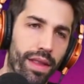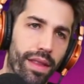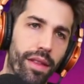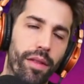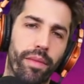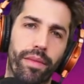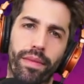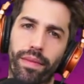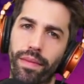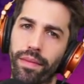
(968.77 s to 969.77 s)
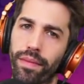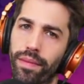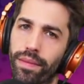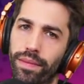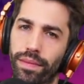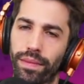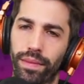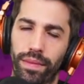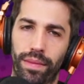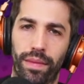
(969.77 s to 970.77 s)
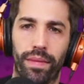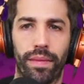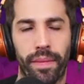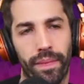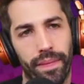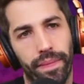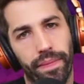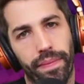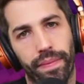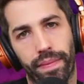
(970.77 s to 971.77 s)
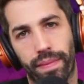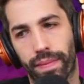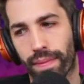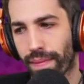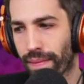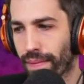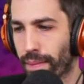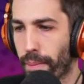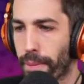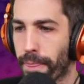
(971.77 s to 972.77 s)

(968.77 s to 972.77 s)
This person isn't speaking.